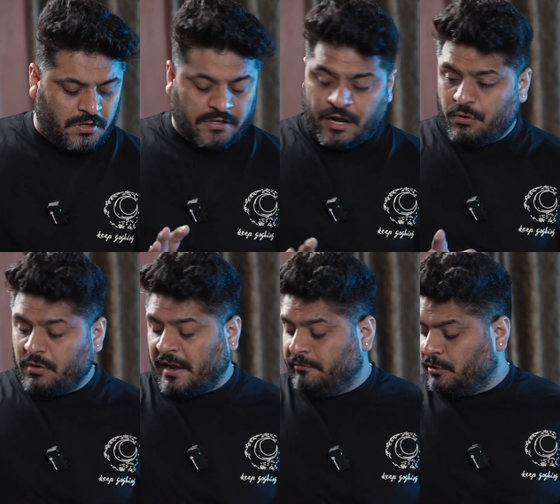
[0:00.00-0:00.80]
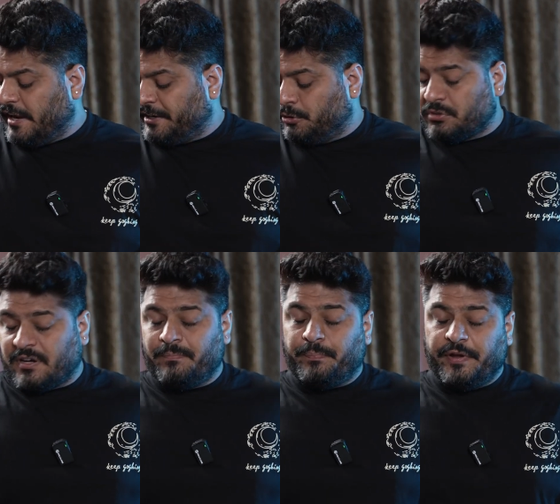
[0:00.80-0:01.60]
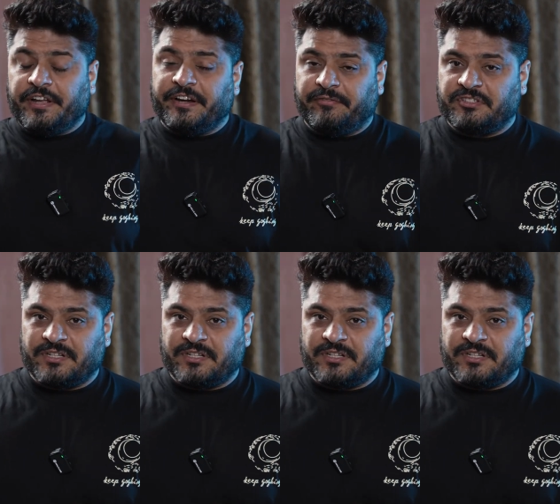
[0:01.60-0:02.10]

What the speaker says: Now I would like to compare it with